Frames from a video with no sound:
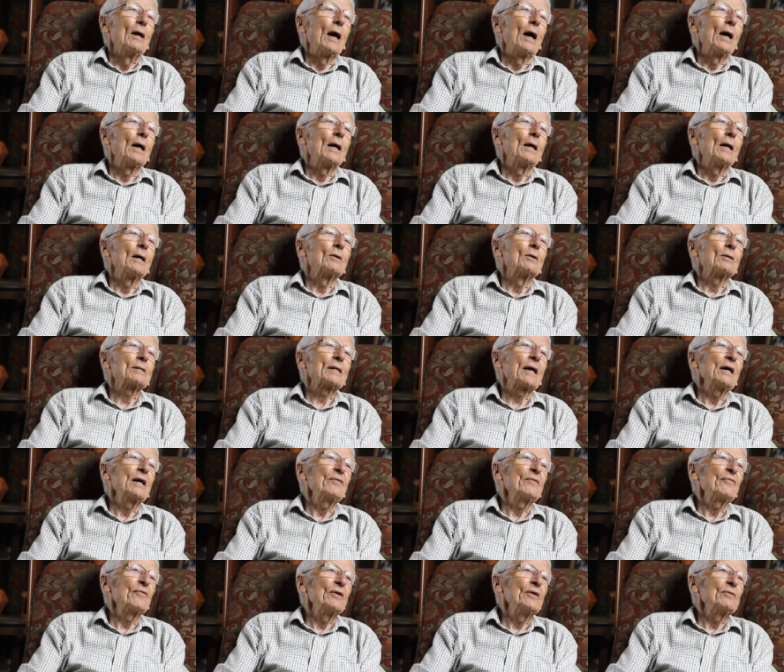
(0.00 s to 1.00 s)
uh,
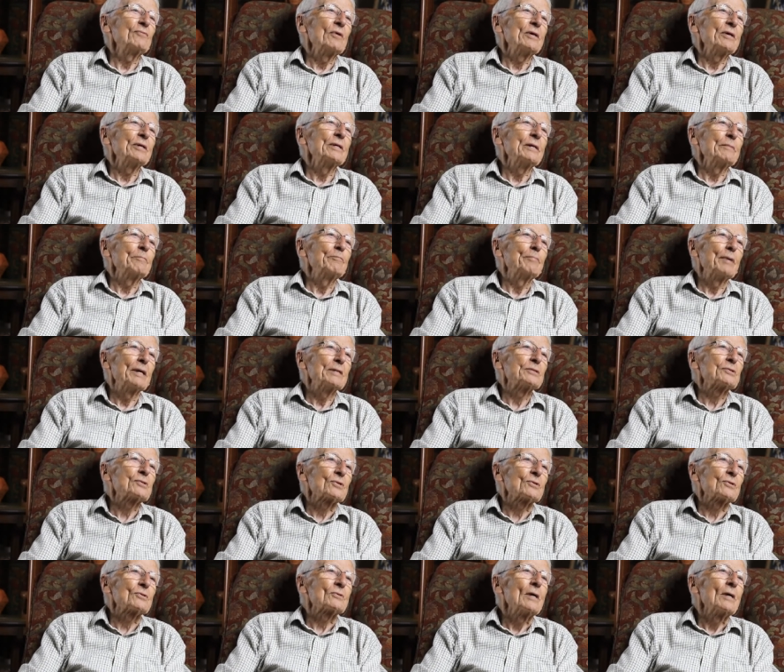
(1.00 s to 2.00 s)
carefully written in
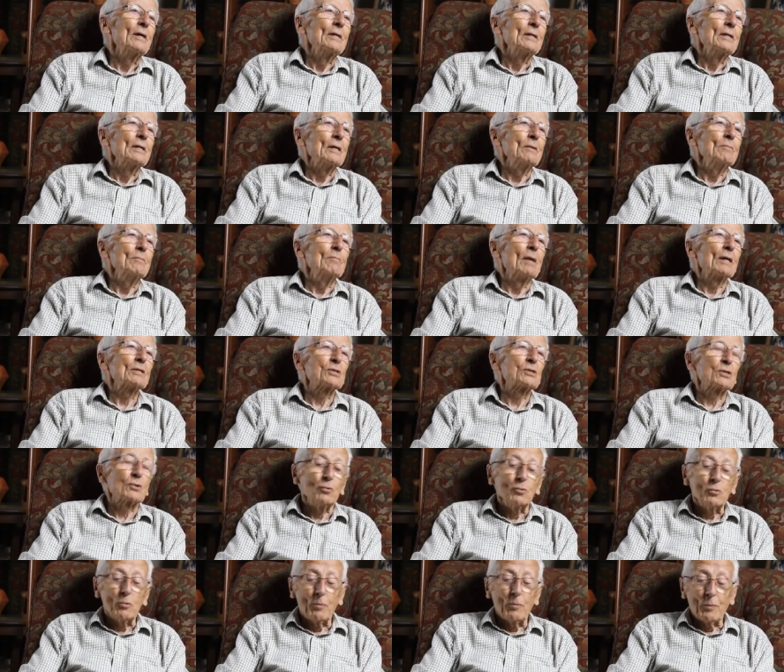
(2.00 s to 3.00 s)
pencil in my
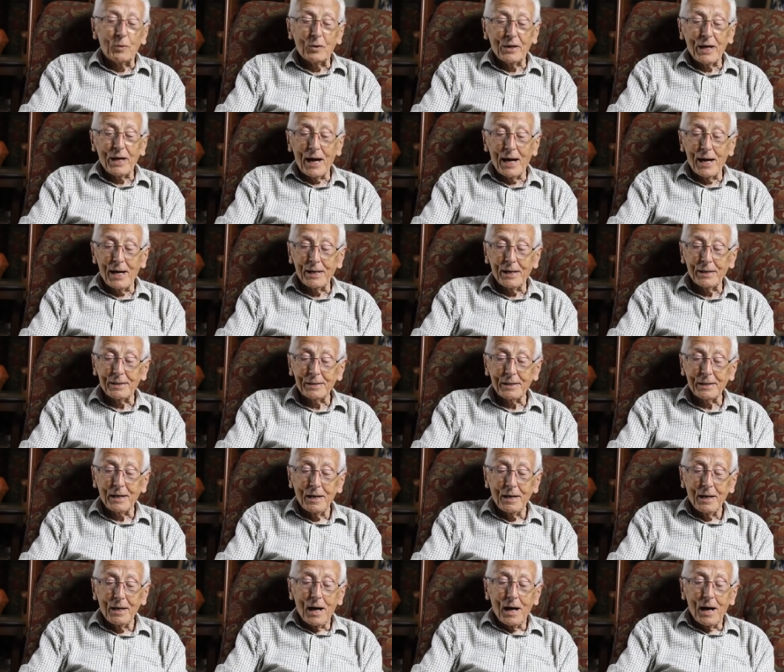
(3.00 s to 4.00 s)
schoolboy hand,
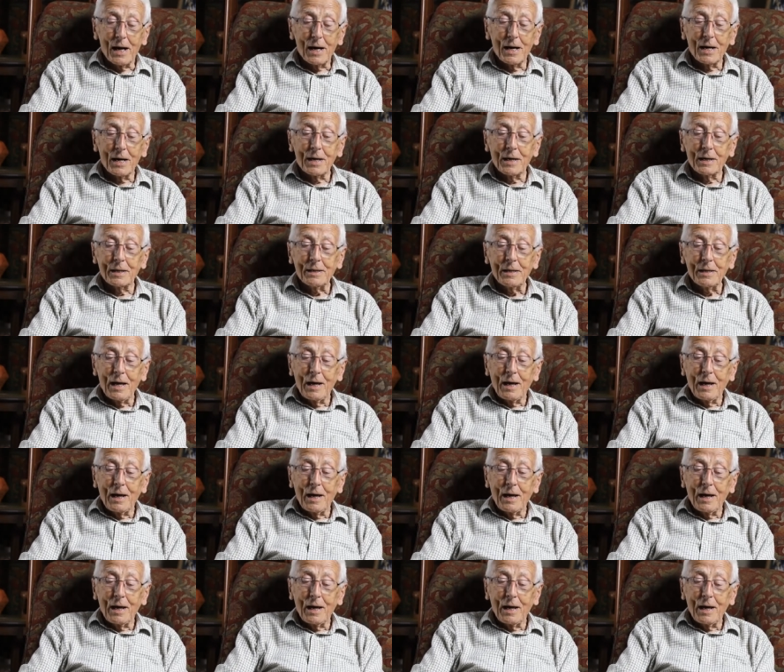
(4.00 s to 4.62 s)
are